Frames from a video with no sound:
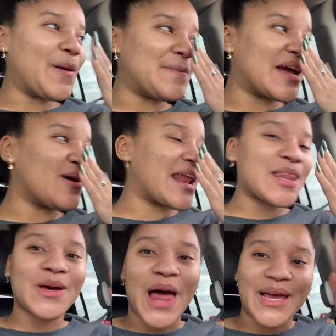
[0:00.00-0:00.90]
god, I
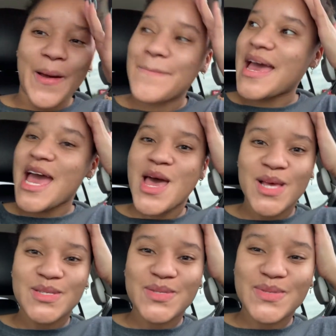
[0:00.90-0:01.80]
look like a mess.
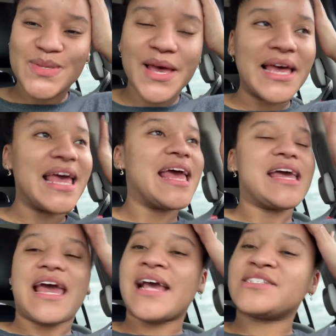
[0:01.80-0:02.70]

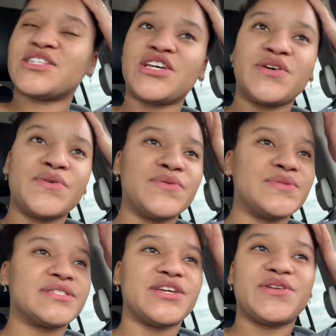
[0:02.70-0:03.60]

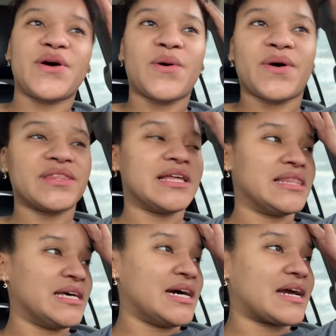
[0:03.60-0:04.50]
Excuse, you know, the
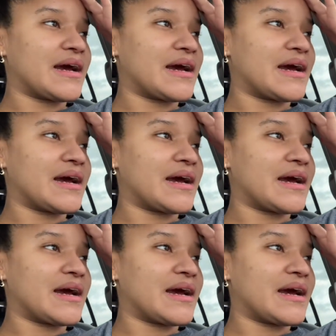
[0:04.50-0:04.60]
look.